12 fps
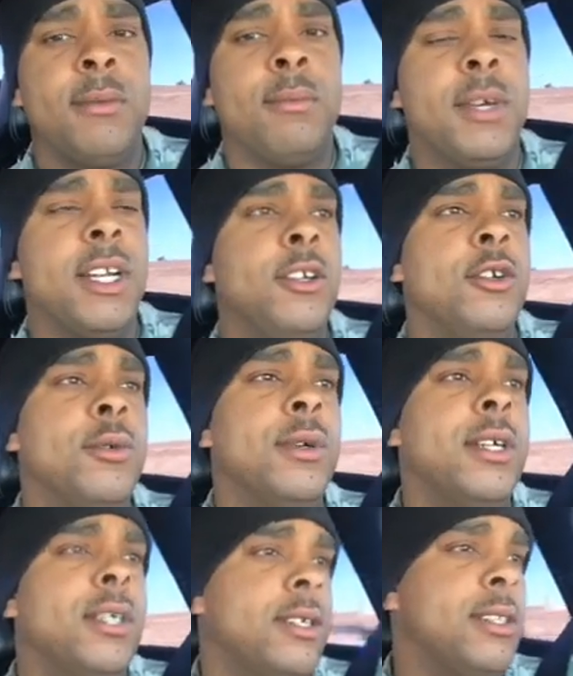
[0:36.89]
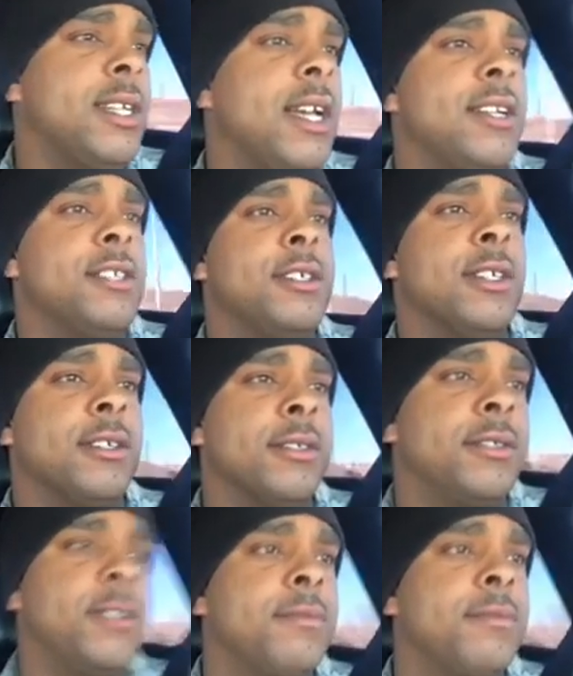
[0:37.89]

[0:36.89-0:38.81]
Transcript: my new tire stickers.